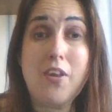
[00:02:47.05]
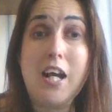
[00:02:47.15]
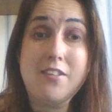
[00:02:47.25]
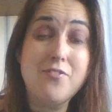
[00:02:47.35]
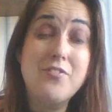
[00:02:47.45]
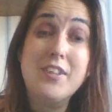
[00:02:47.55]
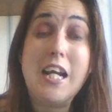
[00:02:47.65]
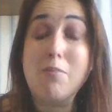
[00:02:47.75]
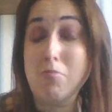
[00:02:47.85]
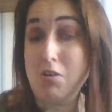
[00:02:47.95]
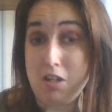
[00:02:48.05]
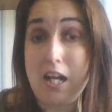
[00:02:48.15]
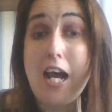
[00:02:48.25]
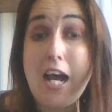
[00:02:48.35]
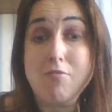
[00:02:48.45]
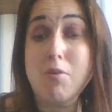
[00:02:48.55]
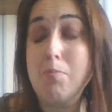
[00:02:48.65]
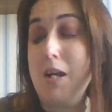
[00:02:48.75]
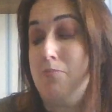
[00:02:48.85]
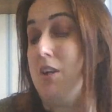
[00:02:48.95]
and for the Arab
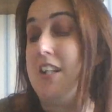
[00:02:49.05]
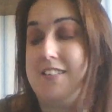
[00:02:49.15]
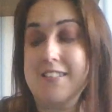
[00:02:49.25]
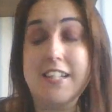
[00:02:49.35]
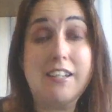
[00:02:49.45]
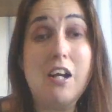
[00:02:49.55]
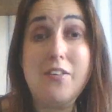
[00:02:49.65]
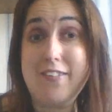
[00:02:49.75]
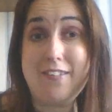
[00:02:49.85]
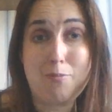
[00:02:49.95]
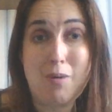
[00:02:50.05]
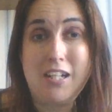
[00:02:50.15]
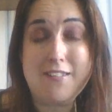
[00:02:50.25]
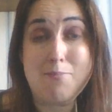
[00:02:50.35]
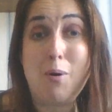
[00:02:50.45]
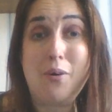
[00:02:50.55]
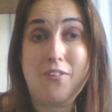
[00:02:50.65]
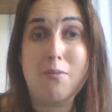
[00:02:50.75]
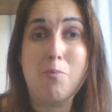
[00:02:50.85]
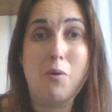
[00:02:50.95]
Emirates, it goes as well as
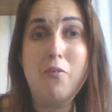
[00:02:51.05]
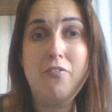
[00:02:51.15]
possible.